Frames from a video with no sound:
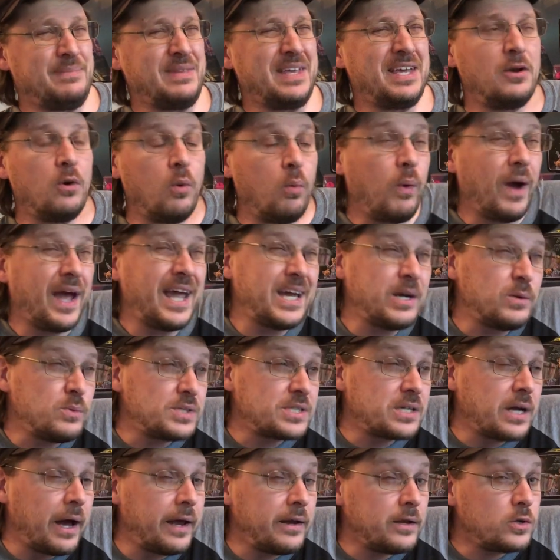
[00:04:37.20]
In a way, it
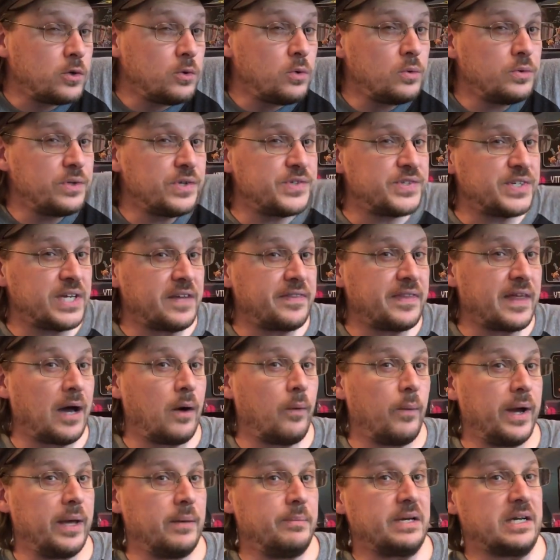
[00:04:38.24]
was kind of cool to see it
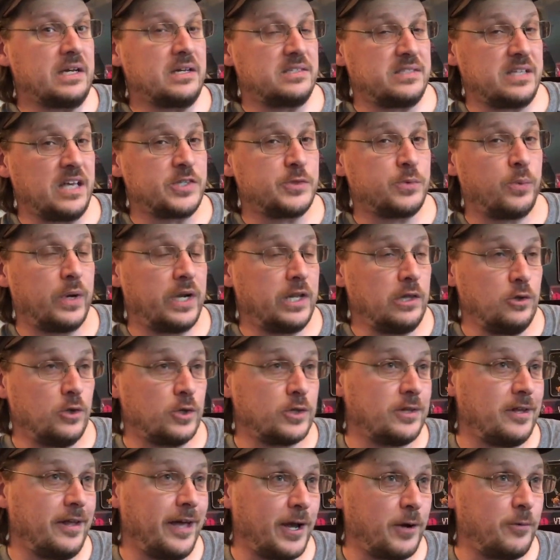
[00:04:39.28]
that way because that's what it
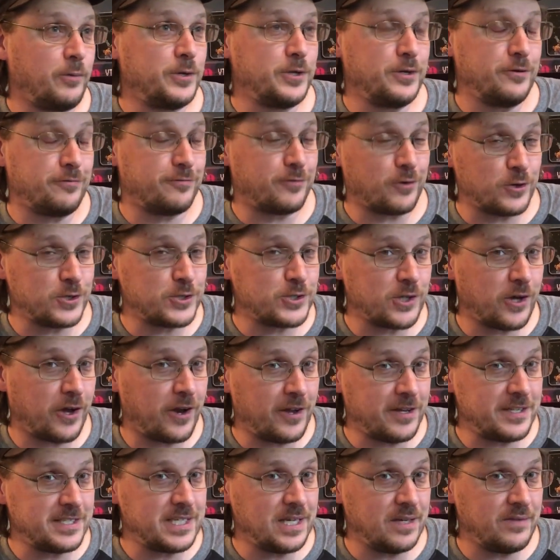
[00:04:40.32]
looked like when you first saw
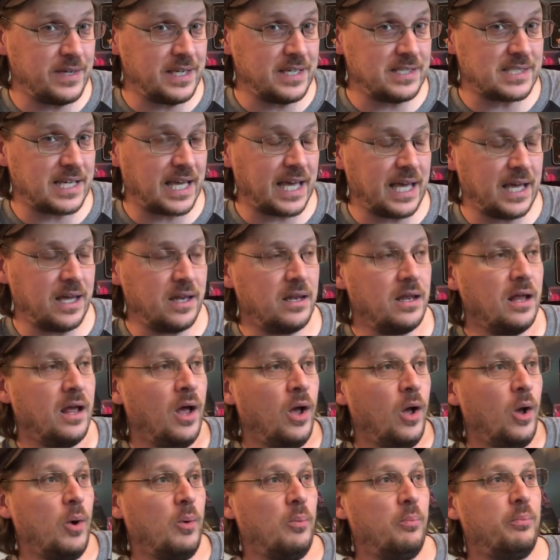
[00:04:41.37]
it on TV as a kid.
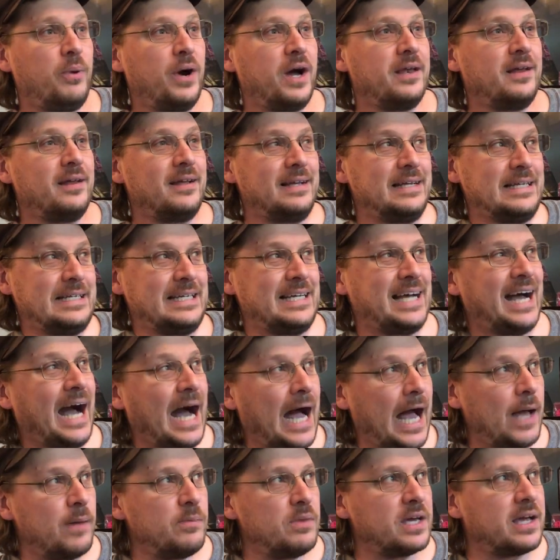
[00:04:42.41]
But
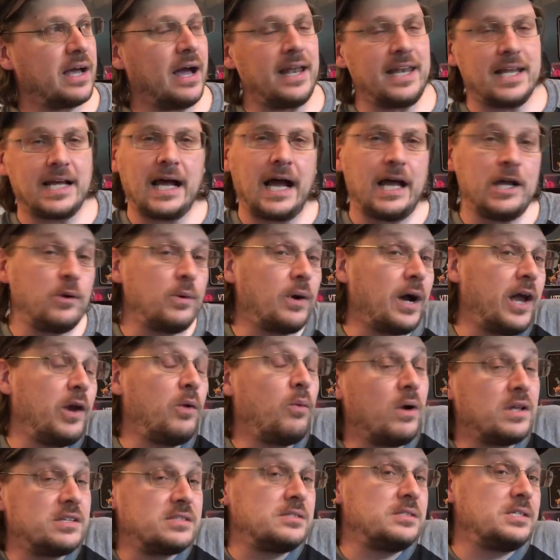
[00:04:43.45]
I'm the kind of guy who kind
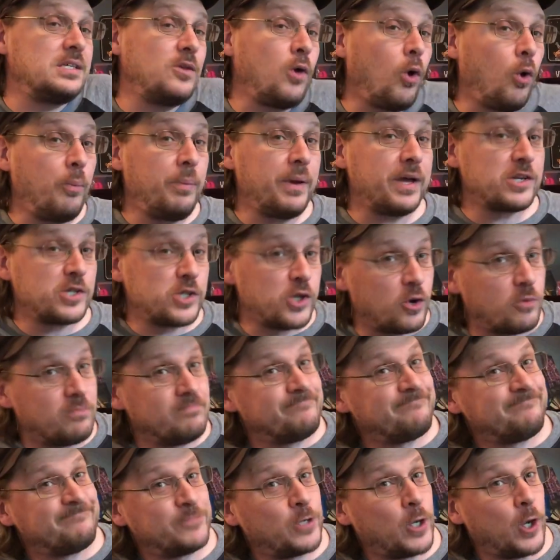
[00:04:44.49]
of wants to see the whole
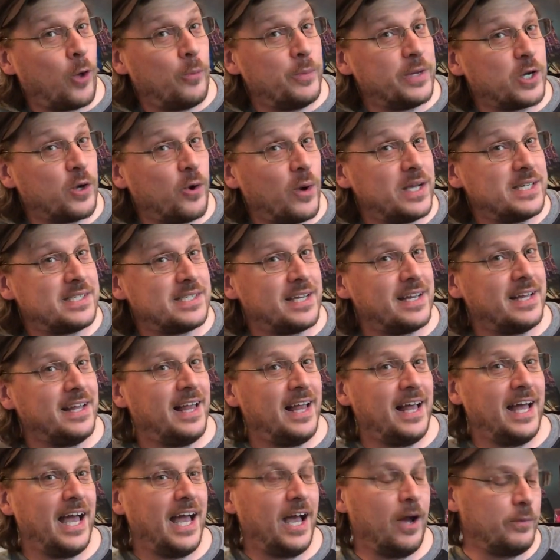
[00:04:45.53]
picture. Call me crazy.
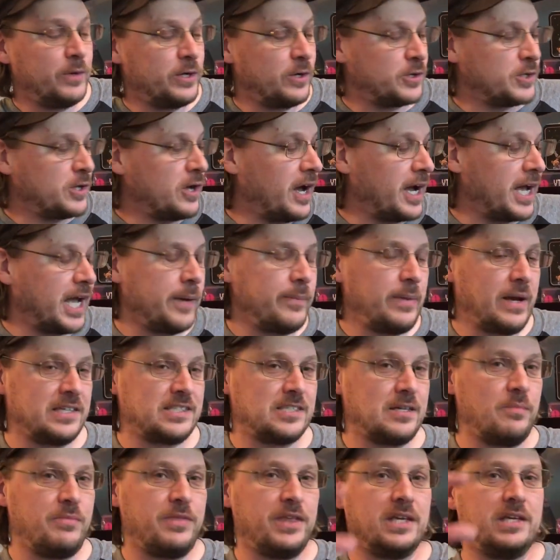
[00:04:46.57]
And when you're talking about
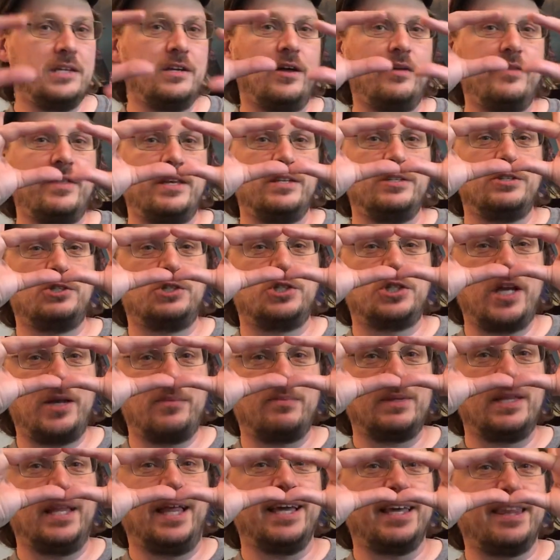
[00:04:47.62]
something, you know, that is
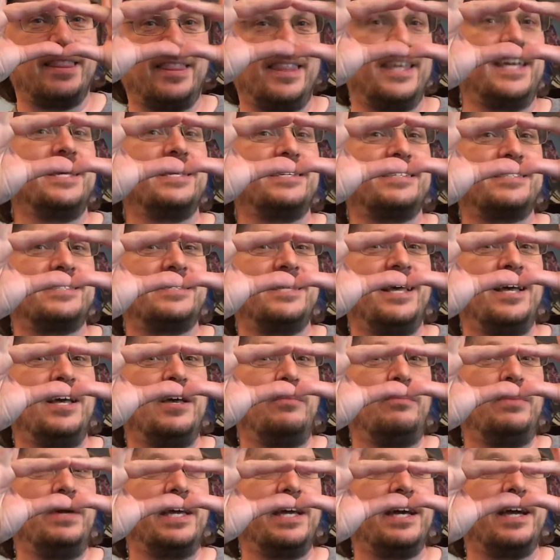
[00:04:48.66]
shaped like this,
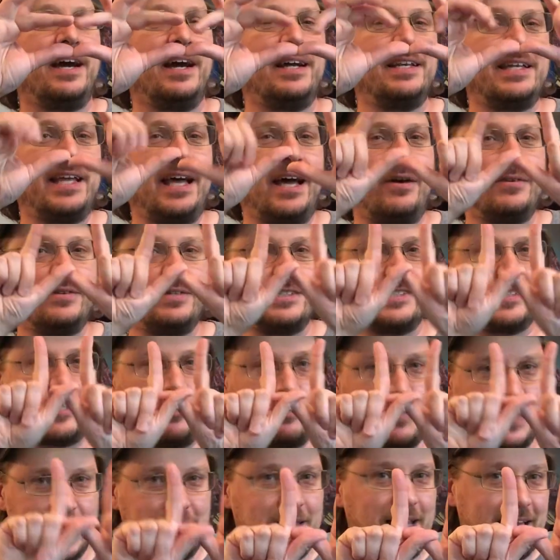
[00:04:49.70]
being cut down to
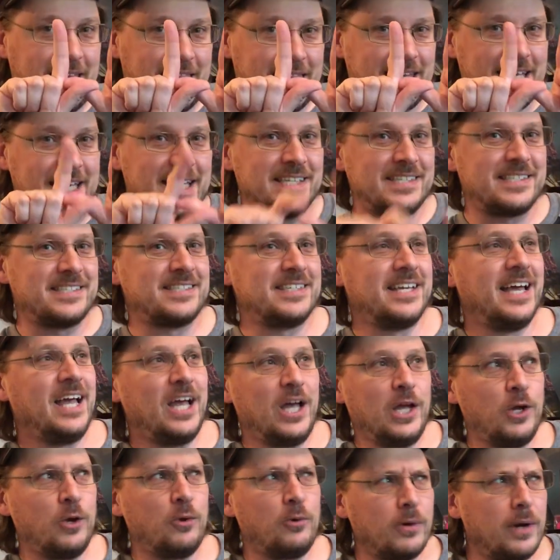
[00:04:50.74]
something like this,
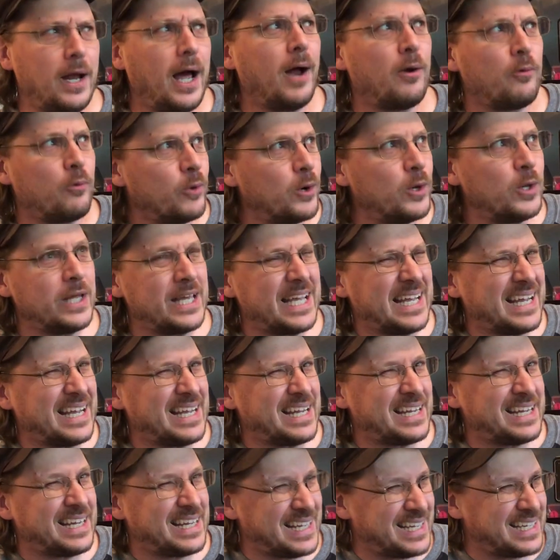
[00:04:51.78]
you're kind
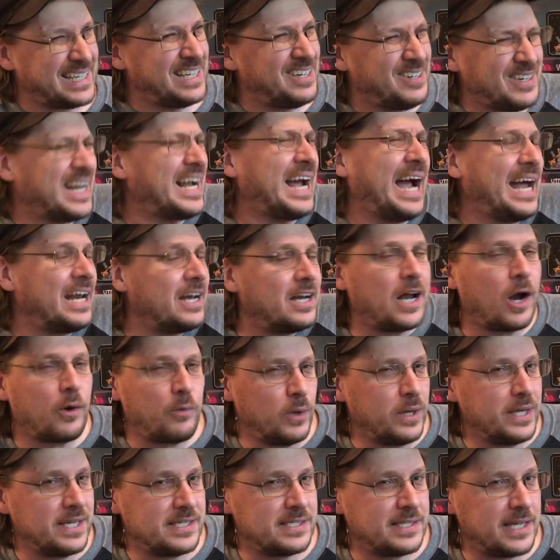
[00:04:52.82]
of not
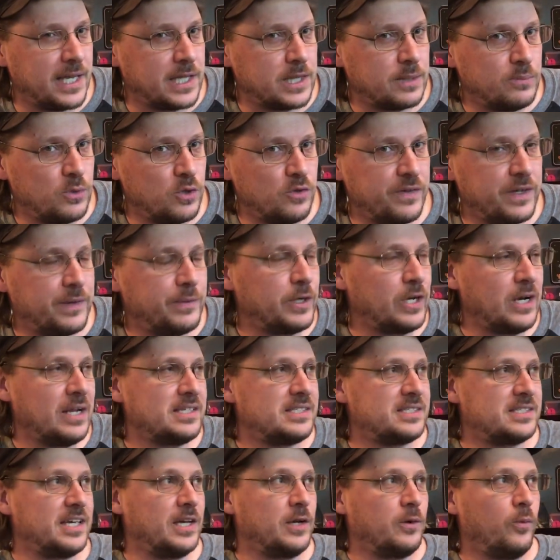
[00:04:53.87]
really seeing the movie. You're
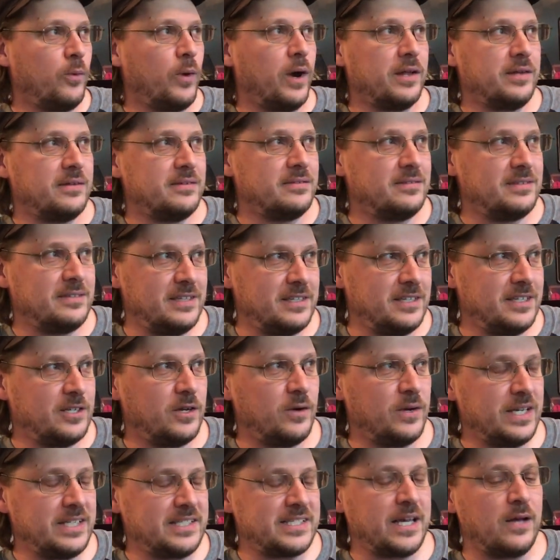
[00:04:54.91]
not seeing what, you know,
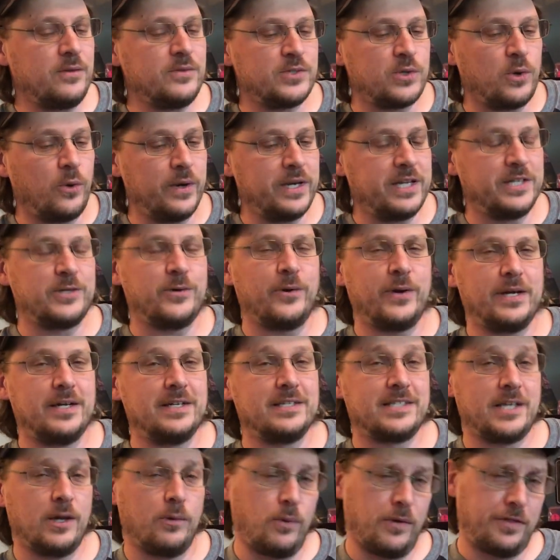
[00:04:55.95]
it sounds hoity-toity to
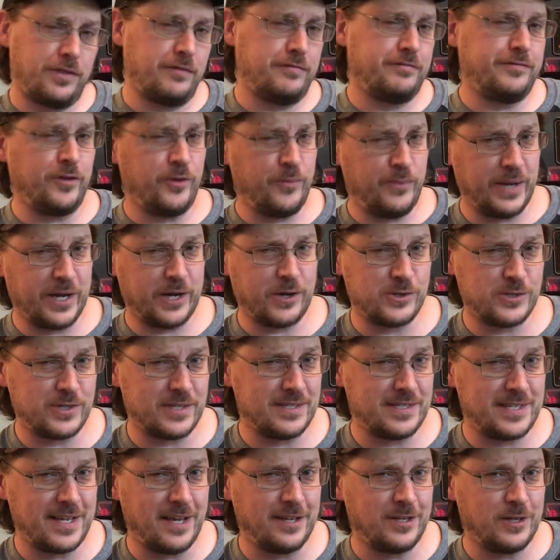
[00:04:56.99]
say what the filmmakers
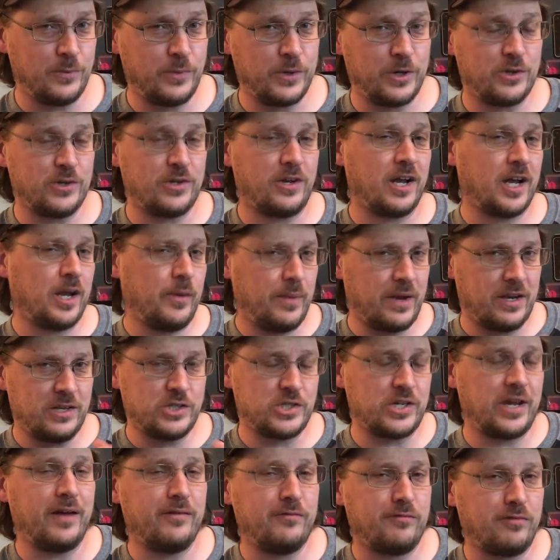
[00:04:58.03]
intended when you're talking about a
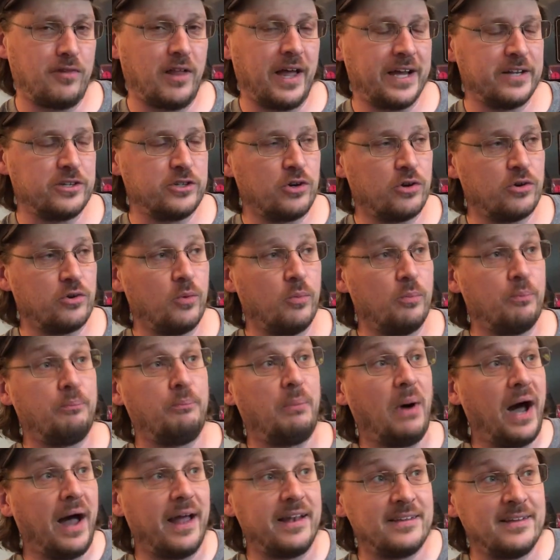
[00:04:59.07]
giant flying turtle,
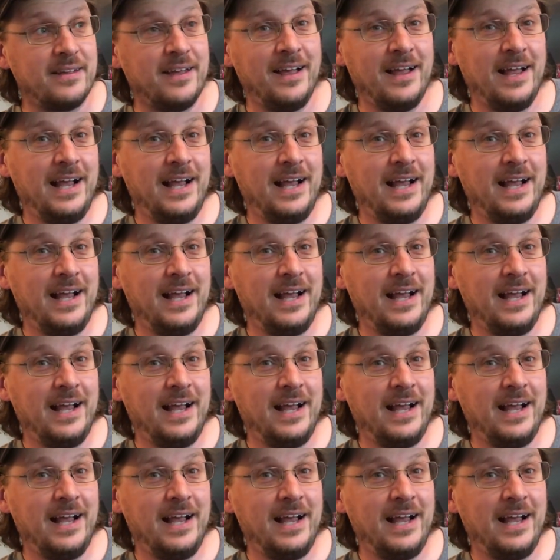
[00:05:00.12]
but